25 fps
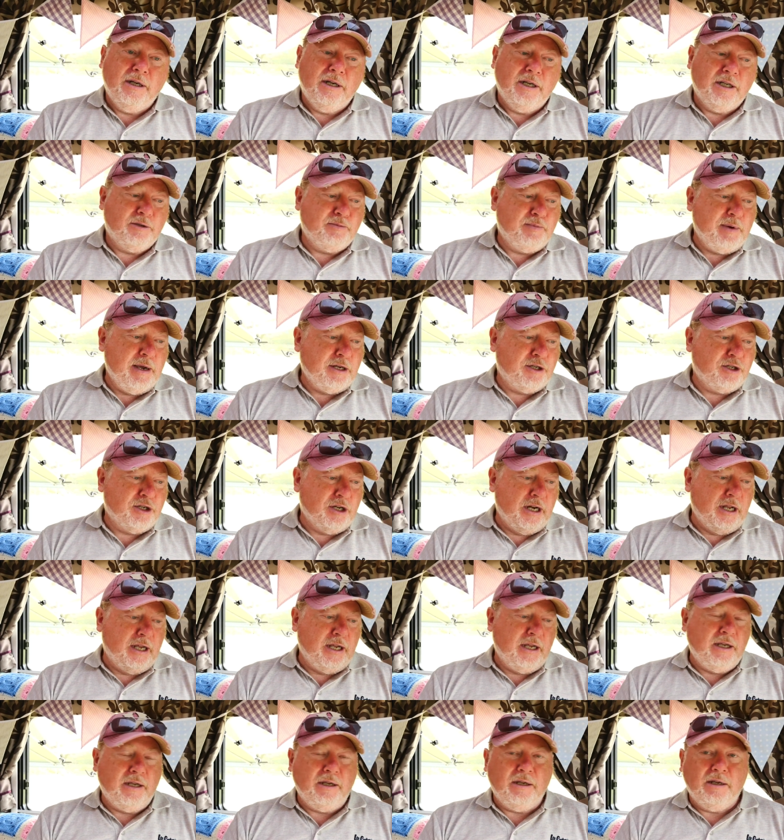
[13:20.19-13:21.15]

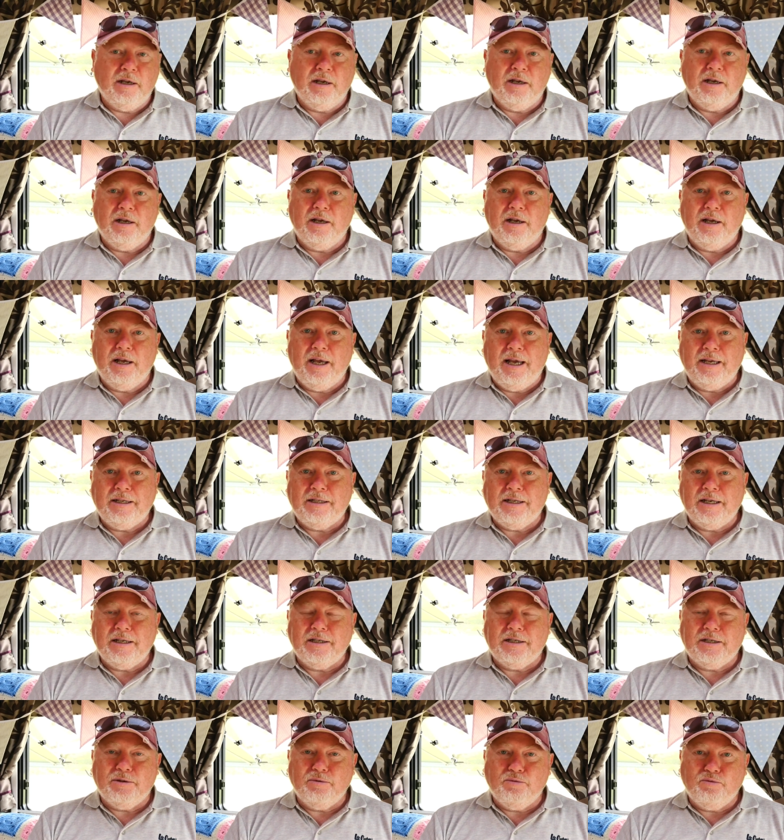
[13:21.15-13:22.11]
especially as
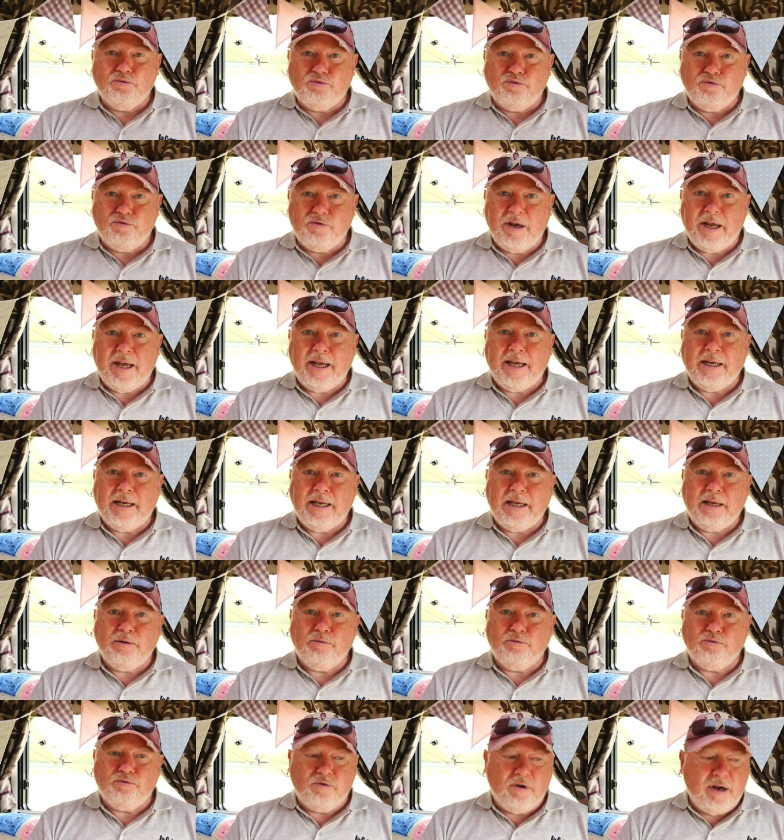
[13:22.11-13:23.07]
it's
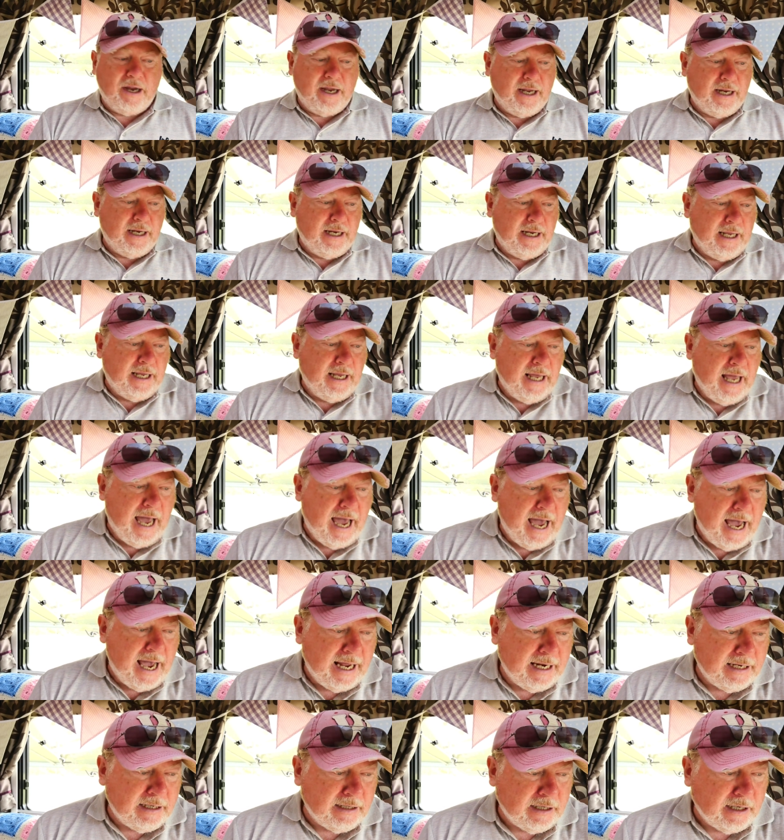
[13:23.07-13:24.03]
really, really
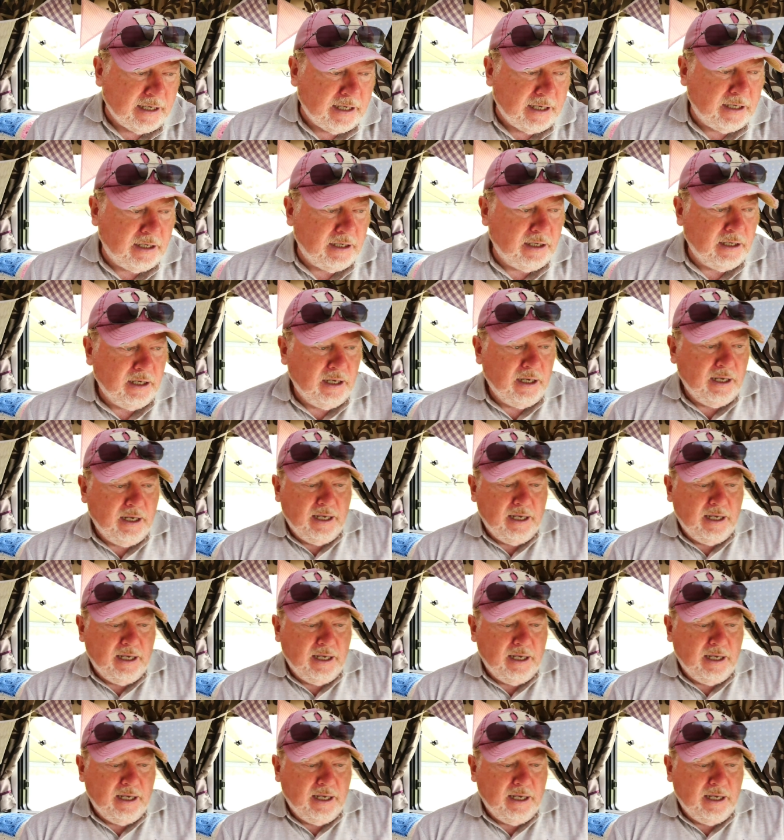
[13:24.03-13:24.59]
handy.